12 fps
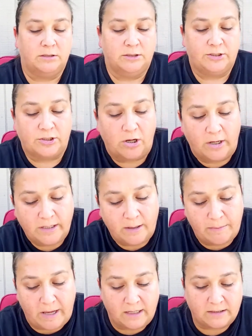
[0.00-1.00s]
Sonia
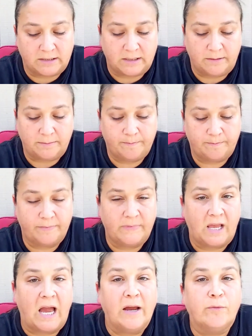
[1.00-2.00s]
Massey,
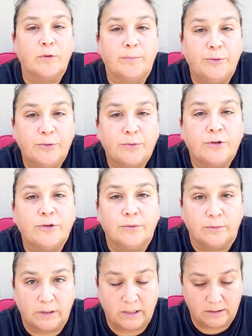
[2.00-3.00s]
I rebuke
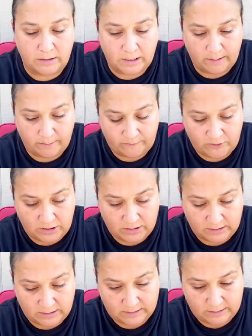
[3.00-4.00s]
you in the name of
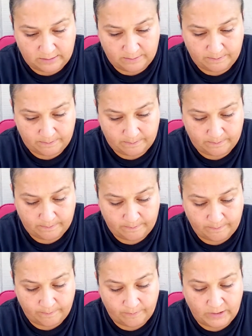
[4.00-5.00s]
Jesus.
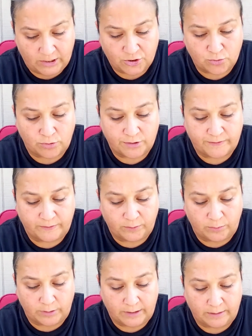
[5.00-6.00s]
George
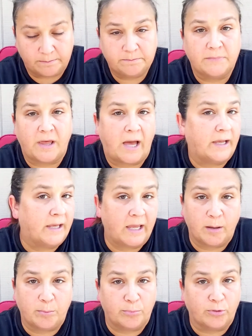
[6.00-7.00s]
Floyd, I
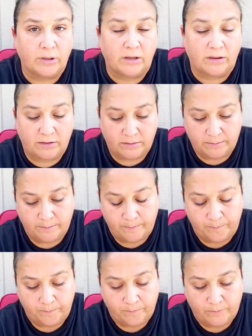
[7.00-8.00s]
can't breathe.
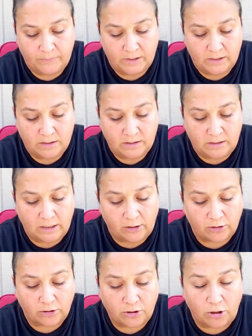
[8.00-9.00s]

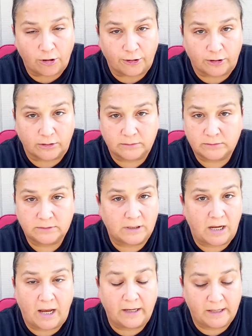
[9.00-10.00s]
Eric Garner,
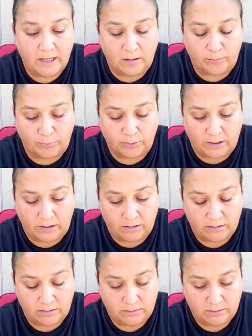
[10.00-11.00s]
I can't breathe.
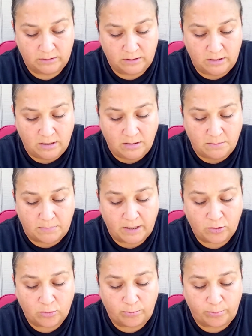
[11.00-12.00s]

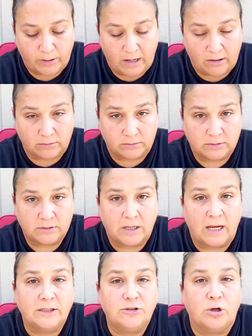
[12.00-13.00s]
Michael Brown,
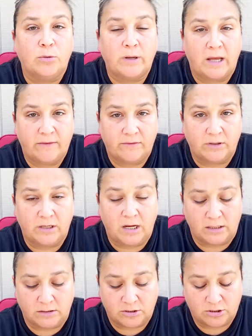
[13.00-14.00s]
I don't have a
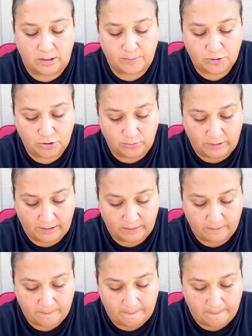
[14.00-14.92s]
gun, stop shooting.